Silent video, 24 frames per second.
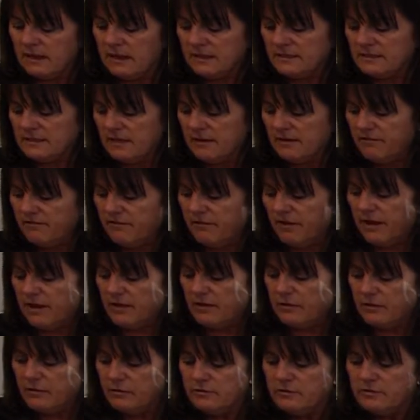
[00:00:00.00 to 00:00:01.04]

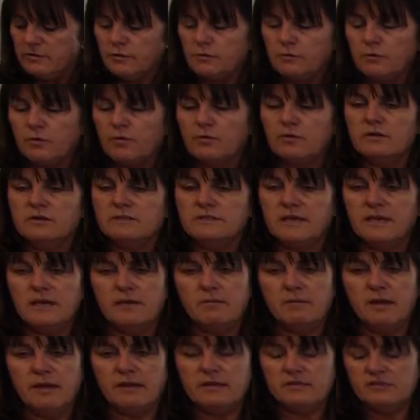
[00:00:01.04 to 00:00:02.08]
identifying user roles
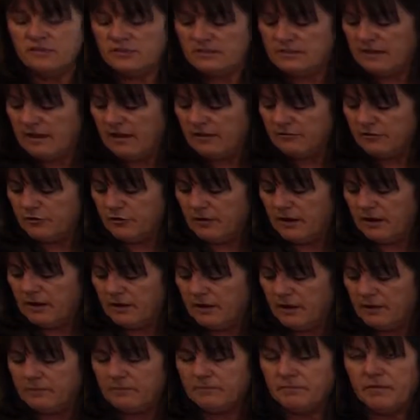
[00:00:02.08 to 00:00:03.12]
and manage staff
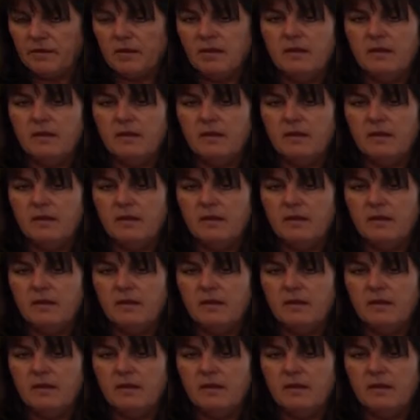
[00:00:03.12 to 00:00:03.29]
training.